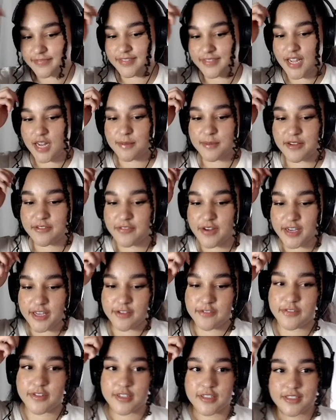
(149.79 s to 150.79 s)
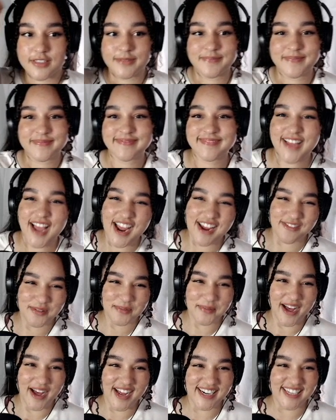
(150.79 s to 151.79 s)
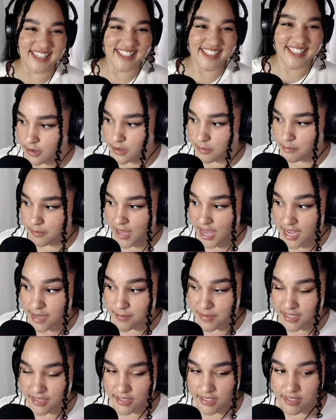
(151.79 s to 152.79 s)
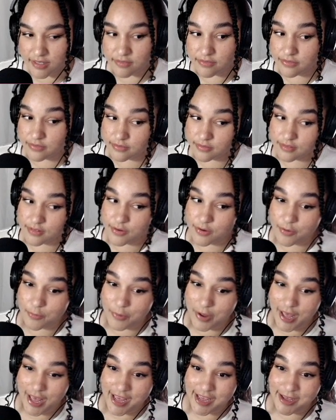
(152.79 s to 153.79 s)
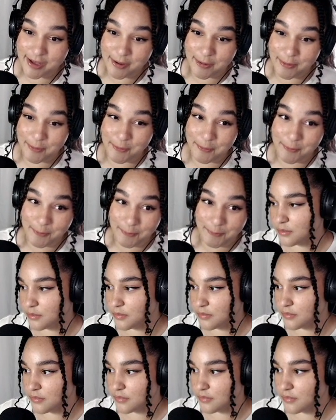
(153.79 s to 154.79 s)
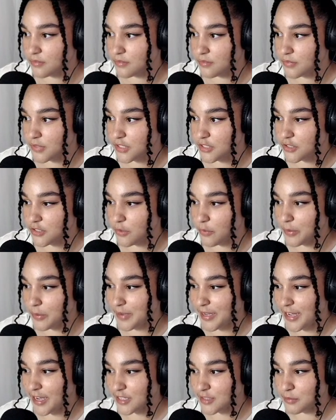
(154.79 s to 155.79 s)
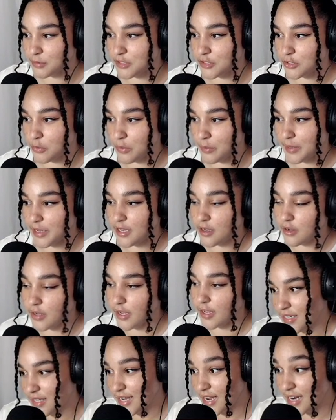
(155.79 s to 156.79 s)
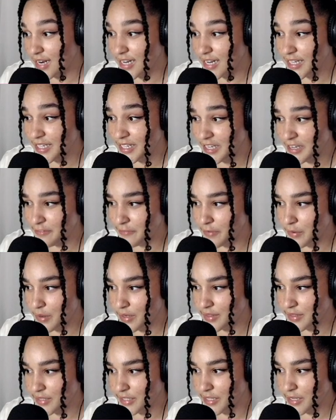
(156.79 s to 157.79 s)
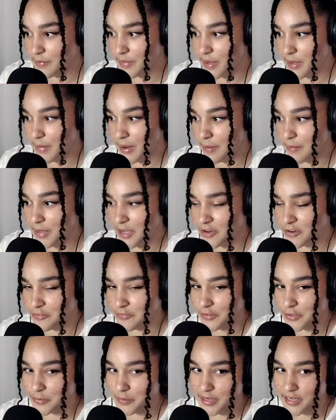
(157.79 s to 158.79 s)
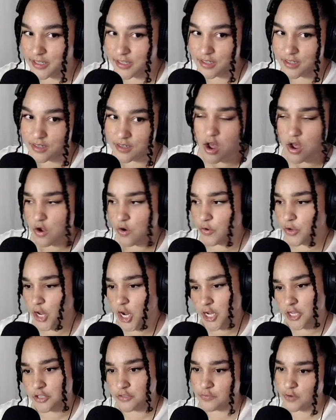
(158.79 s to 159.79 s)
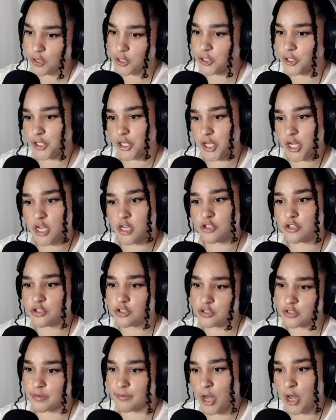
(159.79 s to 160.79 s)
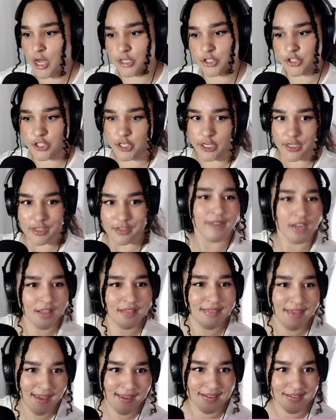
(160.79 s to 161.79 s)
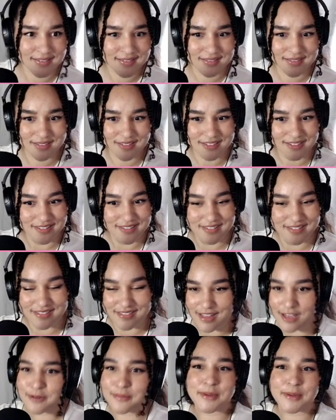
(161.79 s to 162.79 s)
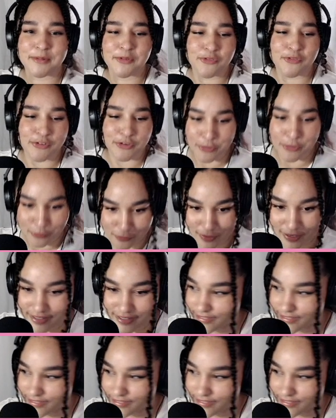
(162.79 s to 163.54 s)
That'd be a fucking first. Hi, everybody. Make me leave. Heyo. Please don't want my ass. Please don't want my. Okay. Got any info on Liam that might make her feel better? Oh, yeah, he's fucking engaged to some hot chick. Thanks. That'll make me feel great.